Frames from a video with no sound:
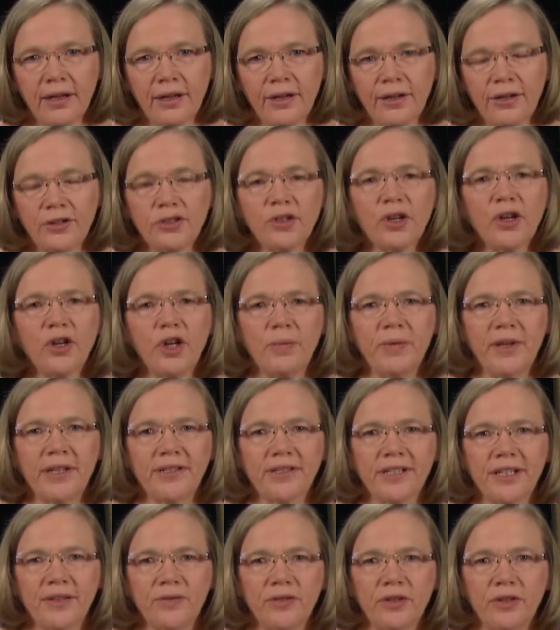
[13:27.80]
So I hope
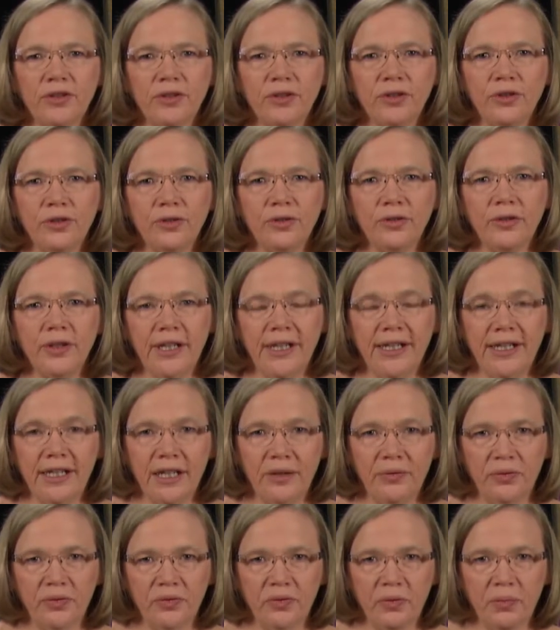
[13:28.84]
that's given you
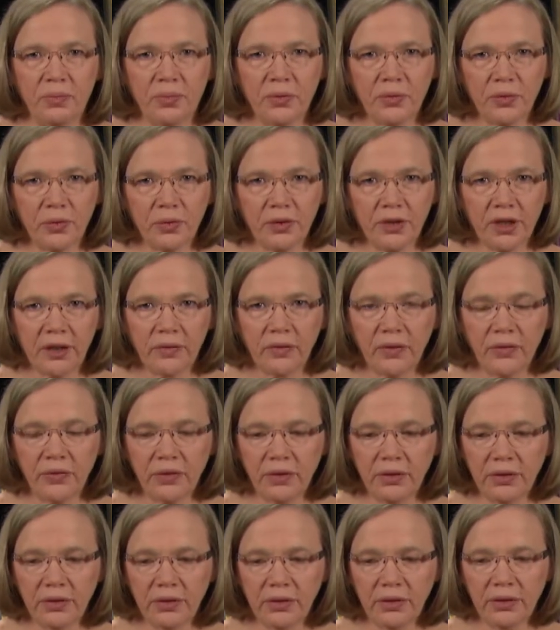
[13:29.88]
enough of a broad
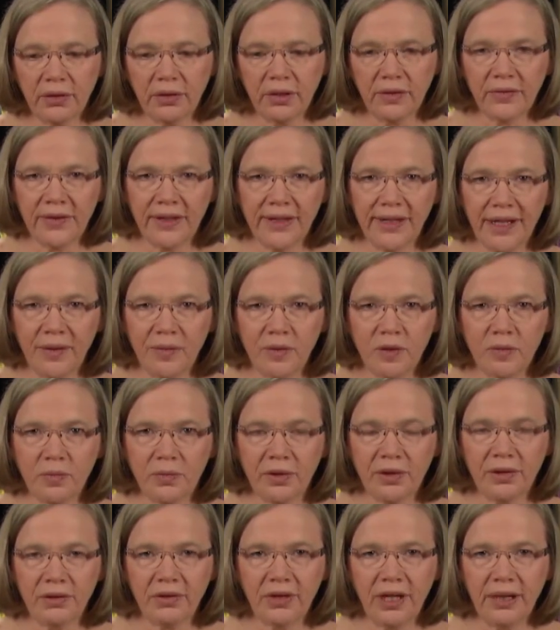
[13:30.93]
overview of the language
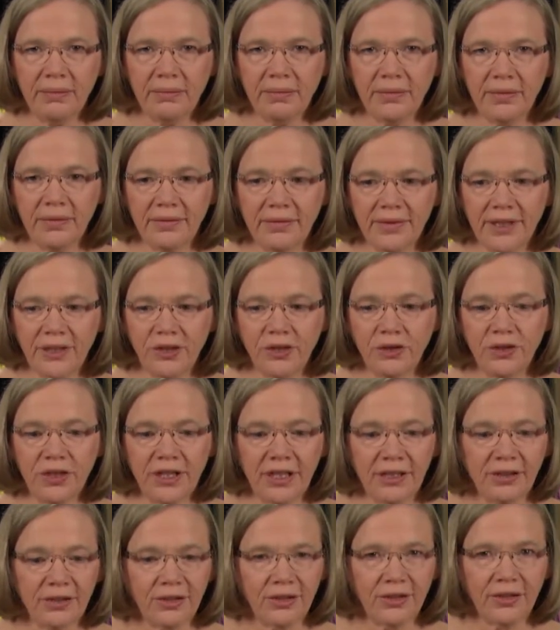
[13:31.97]
program that you
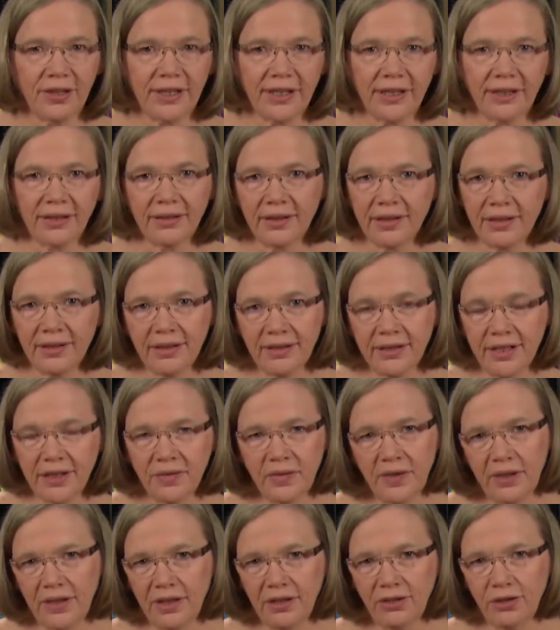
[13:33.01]
can know now that it's
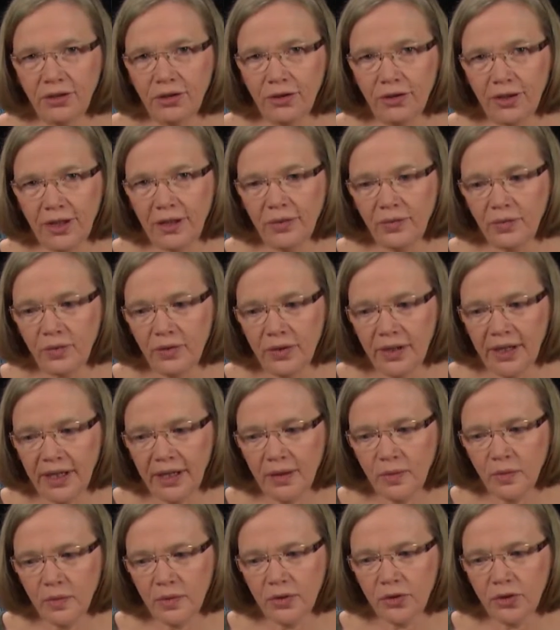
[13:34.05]
everything you need for
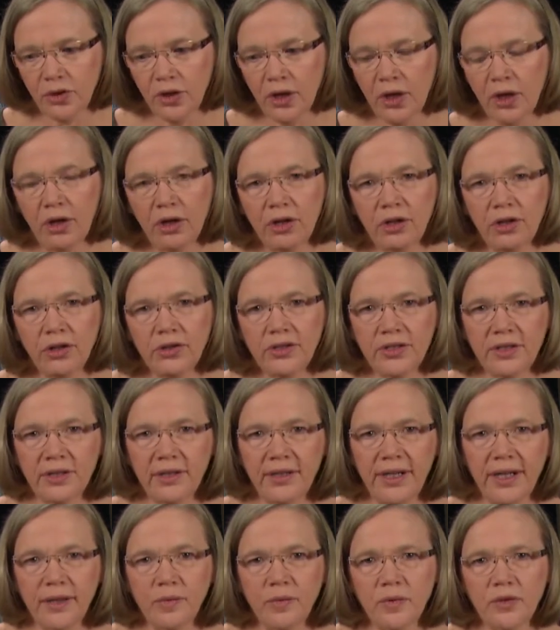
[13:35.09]
language arts and
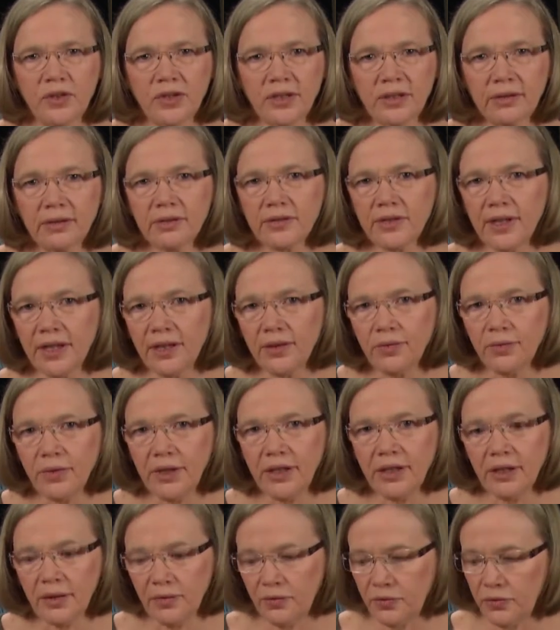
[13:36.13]
language skills and
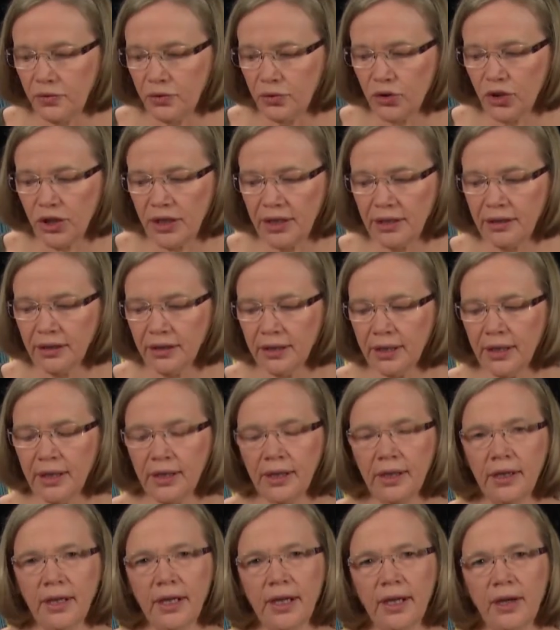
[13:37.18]
reading for your child
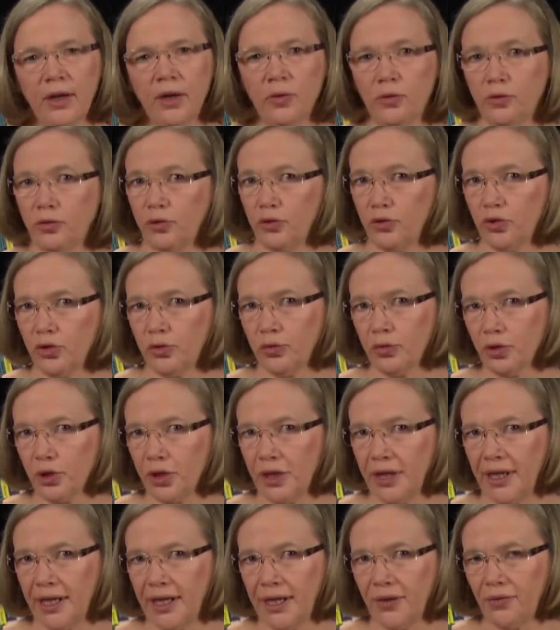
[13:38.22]
or your children,
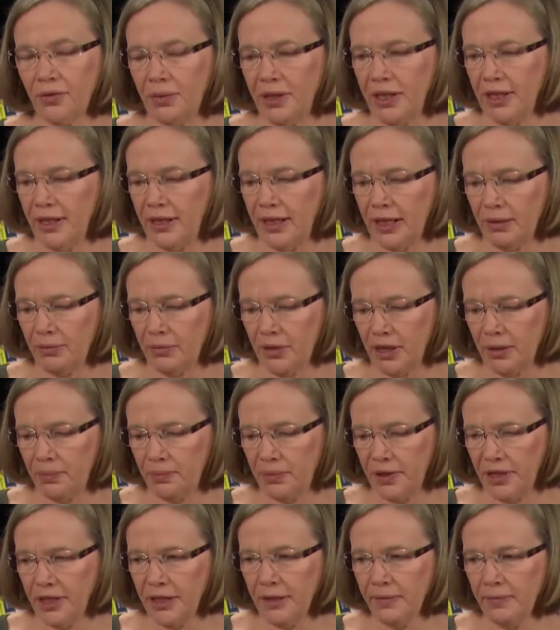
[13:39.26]
however many that might
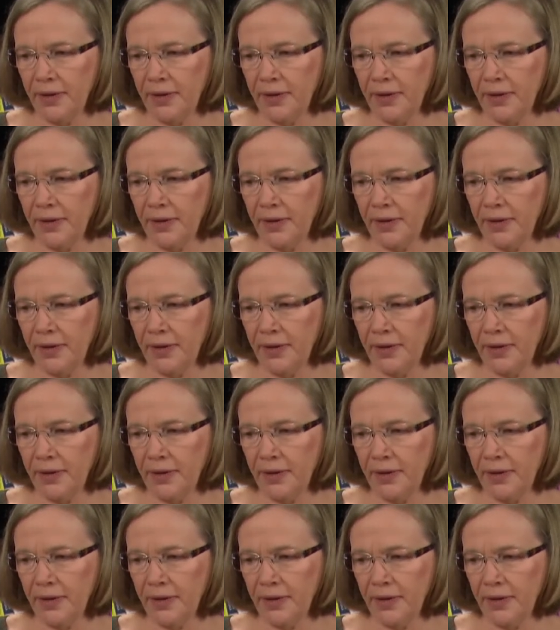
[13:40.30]
be.